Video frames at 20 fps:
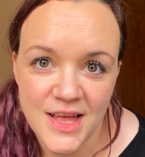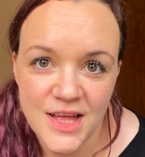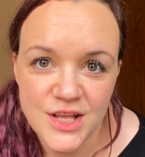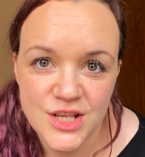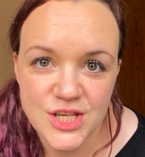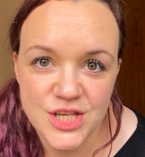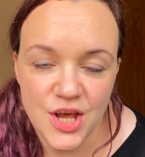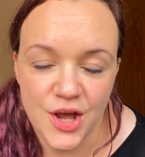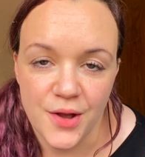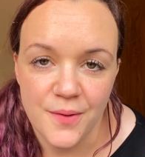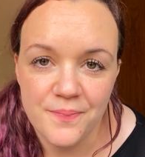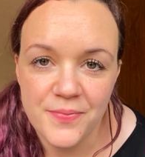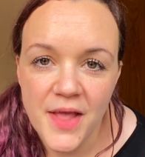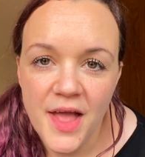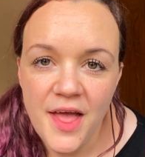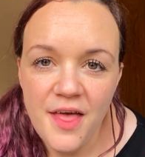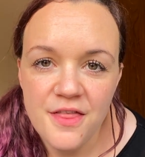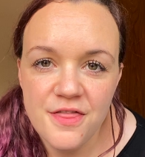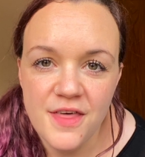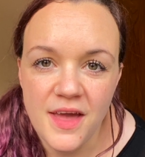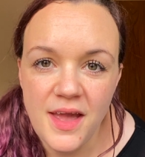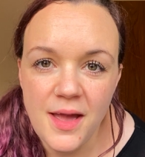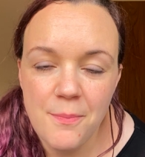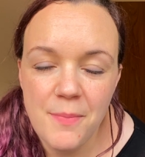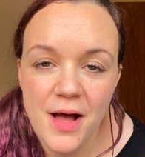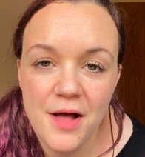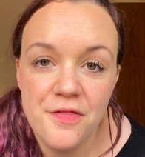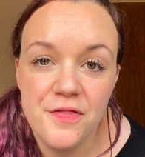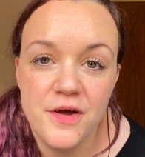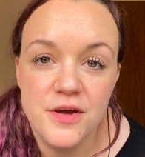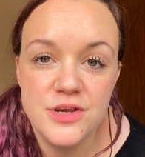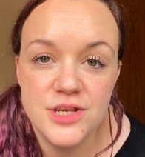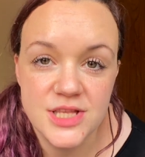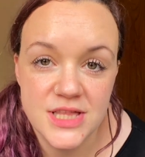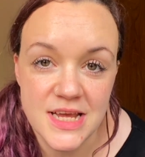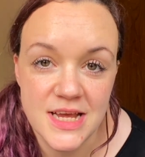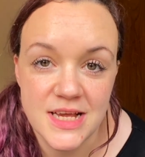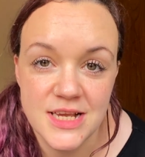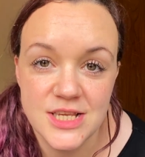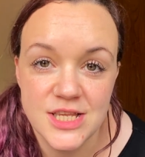So think about those
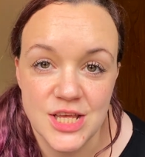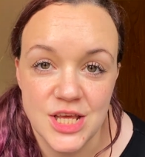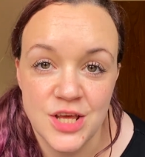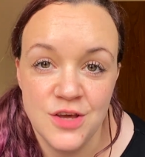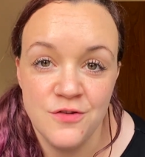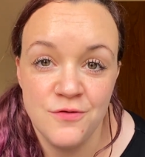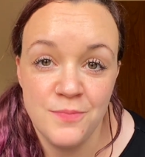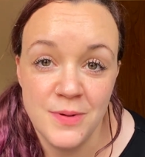things that you've